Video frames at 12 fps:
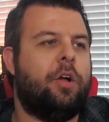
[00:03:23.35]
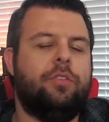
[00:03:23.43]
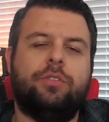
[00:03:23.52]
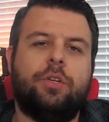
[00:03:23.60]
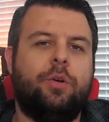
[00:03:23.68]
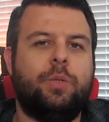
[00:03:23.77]

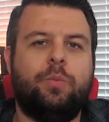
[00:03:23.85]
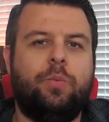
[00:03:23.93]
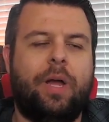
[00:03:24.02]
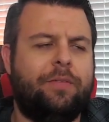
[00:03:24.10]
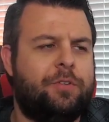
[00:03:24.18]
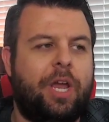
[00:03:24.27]

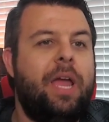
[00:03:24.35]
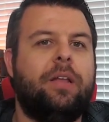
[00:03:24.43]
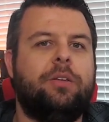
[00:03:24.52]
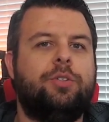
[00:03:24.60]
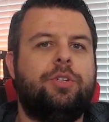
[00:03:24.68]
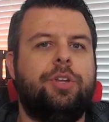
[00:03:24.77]
Consoles have
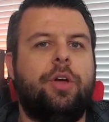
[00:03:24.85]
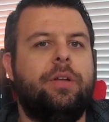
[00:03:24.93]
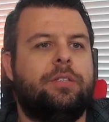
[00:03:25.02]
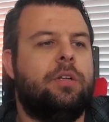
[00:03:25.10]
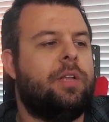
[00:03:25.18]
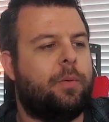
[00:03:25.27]
changed,
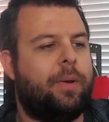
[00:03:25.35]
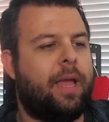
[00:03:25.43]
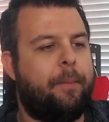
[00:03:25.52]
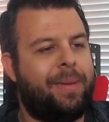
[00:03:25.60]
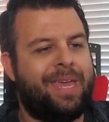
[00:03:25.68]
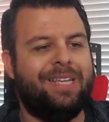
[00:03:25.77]
it's not like we
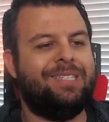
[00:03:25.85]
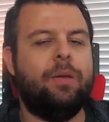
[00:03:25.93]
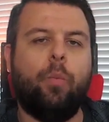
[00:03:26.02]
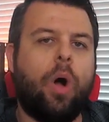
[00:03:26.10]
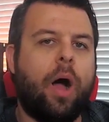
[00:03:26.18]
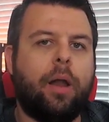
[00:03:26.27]
get
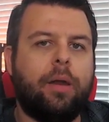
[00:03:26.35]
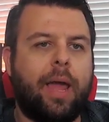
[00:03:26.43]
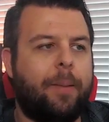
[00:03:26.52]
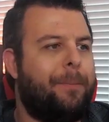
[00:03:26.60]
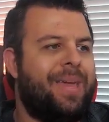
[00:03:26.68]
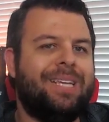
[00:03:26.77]
PC 1
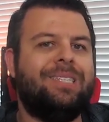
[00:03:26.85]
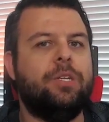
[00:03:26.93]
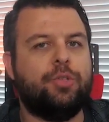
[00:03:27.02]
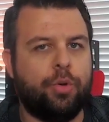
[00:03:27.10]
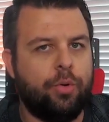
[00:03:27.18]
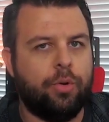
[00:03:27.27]
and
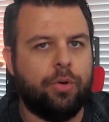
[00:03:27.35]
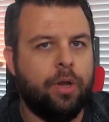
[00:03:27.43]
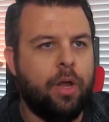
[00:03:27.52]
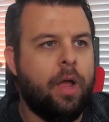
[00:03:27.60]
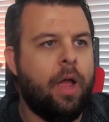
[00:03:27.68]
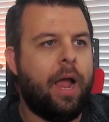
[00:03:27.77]
PC
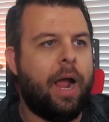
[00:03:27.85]
2